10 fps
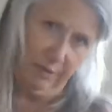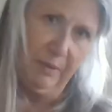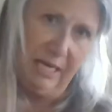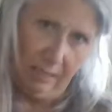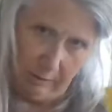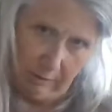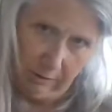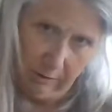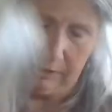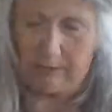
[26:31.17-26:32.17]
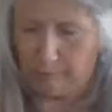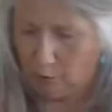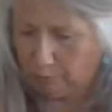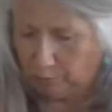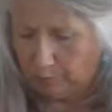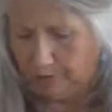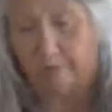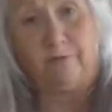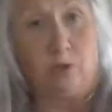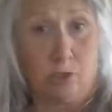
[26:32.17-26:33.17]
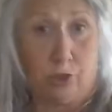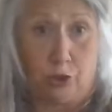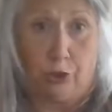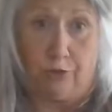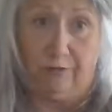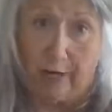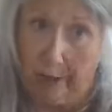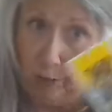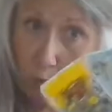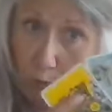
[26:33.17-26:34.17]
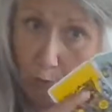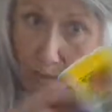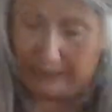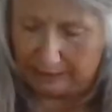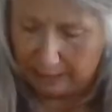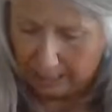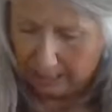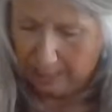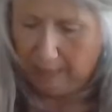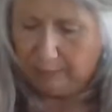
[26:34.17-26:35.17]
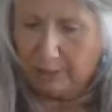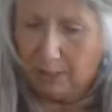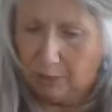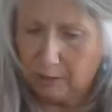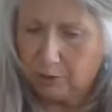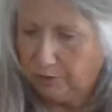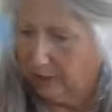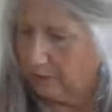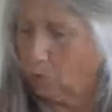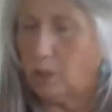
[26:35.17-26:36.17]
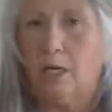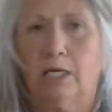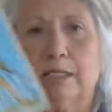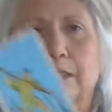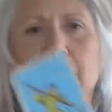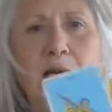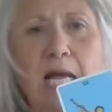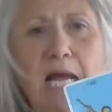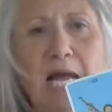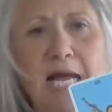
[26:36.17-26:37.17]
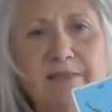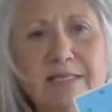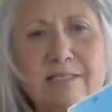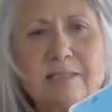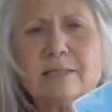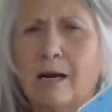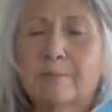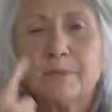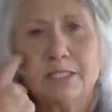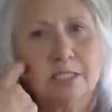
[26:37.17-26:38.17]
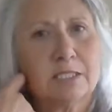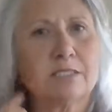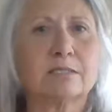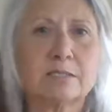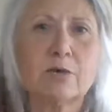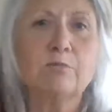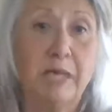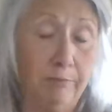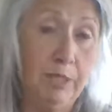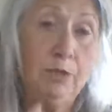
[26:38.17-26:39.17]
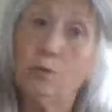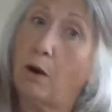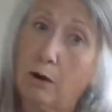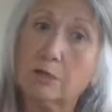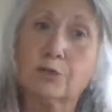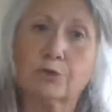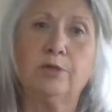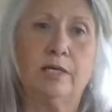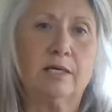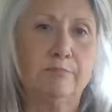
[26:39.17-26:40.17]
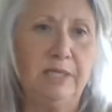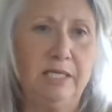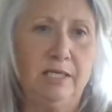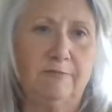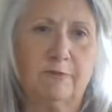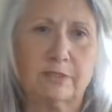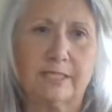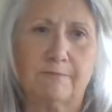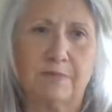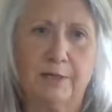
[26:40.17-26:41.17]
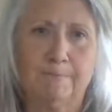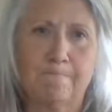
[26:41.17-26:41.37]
the Pentacles is probably the first surefire reason, but also these Wands. And this is competition, so maybe you are truly competing for something.